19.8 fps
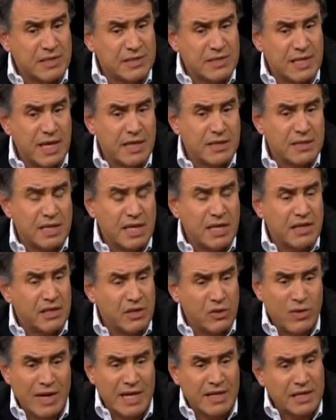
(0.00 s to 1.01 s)
Instead, take
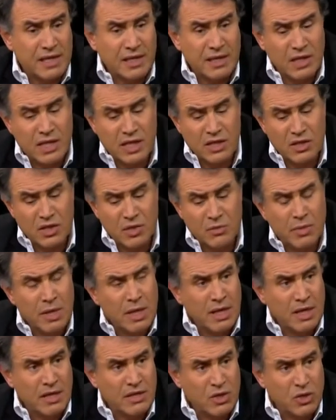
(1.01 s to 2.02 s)
the United Kingdom
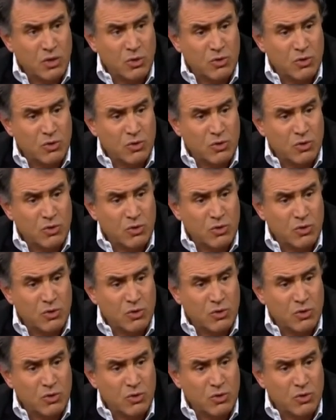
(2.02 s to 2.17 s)
and